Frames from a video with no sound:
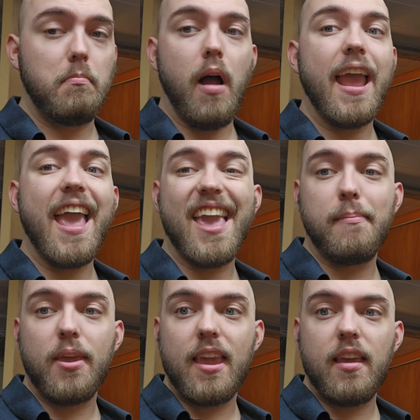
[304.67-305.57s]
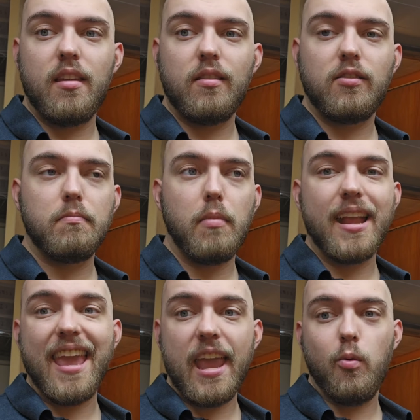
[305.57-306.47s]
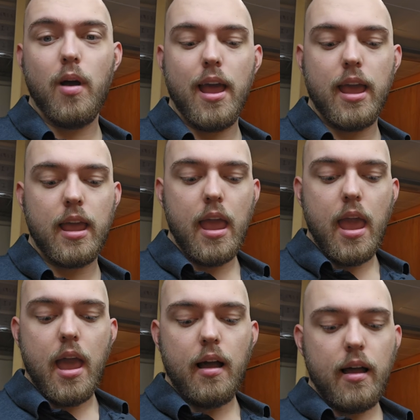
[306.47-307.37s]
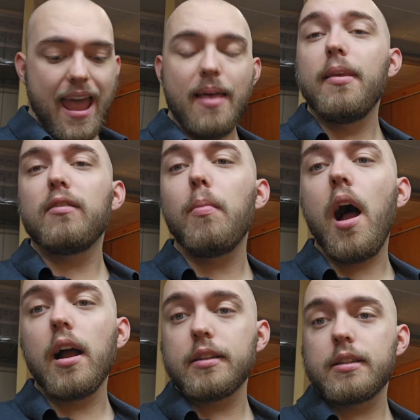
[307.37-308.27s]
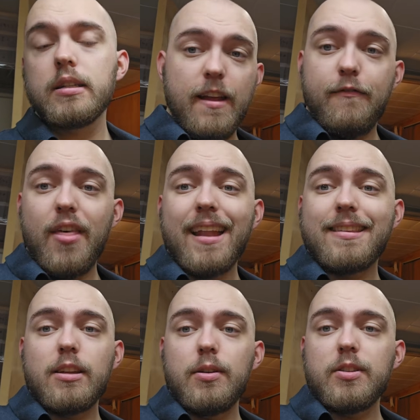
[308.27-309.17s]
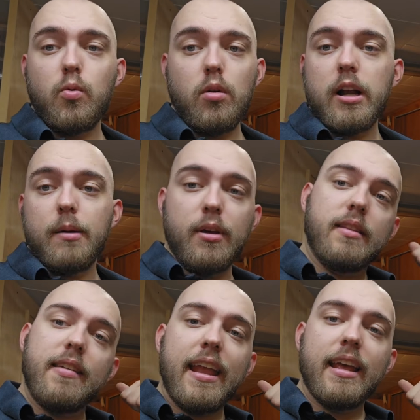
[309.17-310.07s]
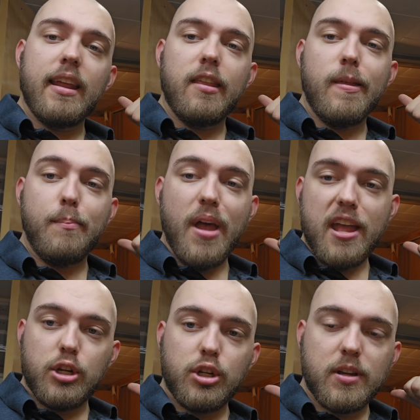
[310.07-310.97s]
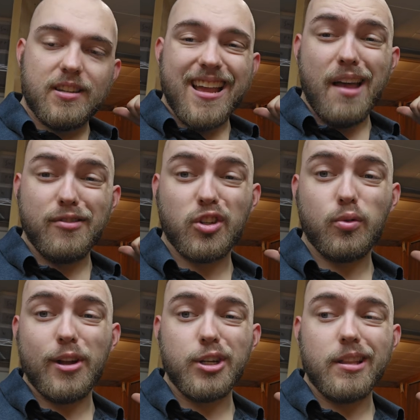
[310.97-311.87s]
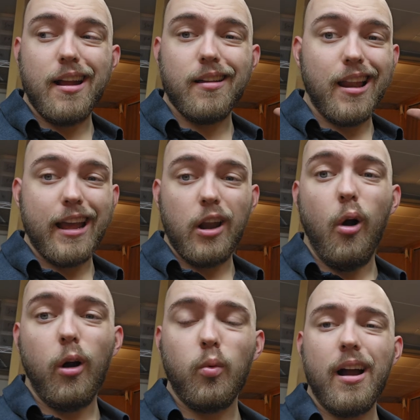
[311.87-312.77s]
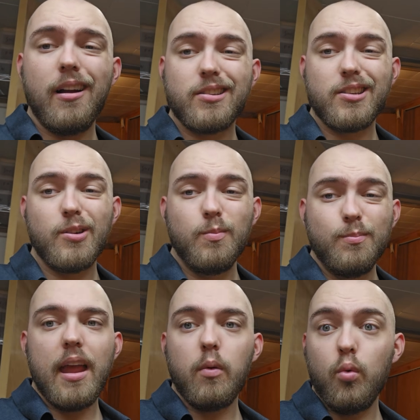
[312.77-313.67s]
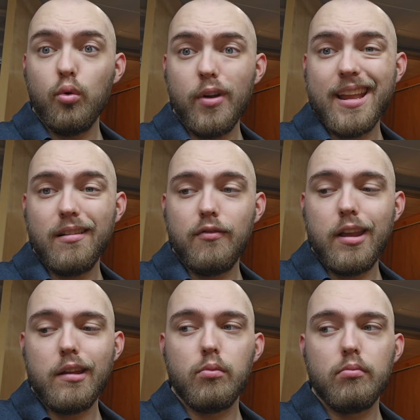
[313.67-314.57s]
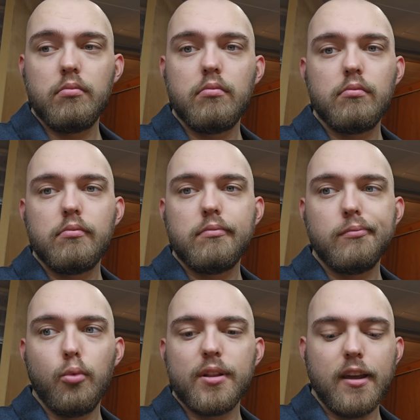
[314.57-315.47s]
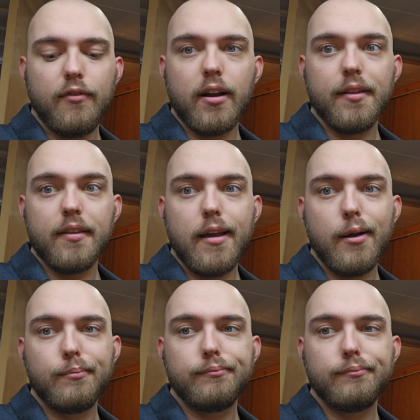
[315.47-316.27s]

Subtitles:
my APs, my gateway, and this box. If that still doesn't work, I'm going to take it into the bench because I have a switch in there that I can hardwire it to. And we'll reconvene once I figure this out.